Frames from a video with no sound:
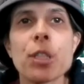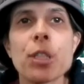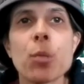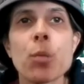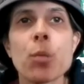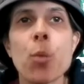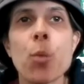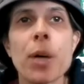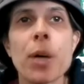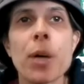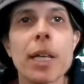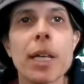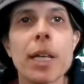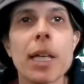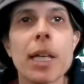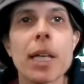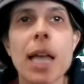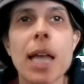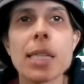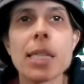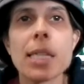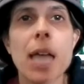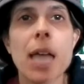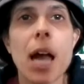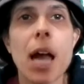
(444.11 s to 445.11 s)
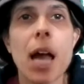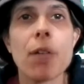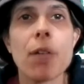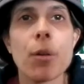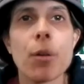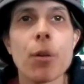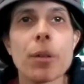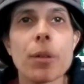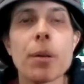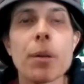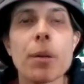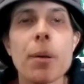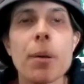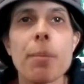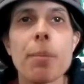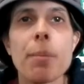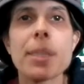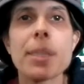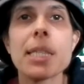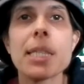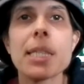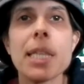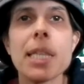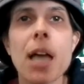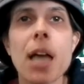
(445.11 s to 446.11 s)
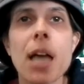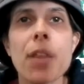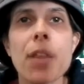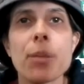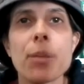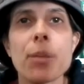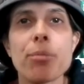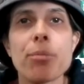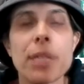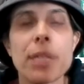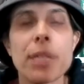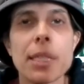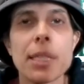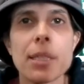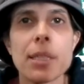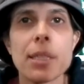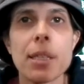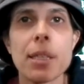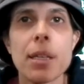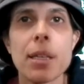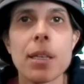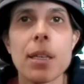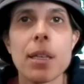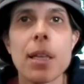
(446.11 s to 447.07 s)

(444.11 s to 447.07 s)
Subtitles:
as a warning not to Aaron, but to the other priests.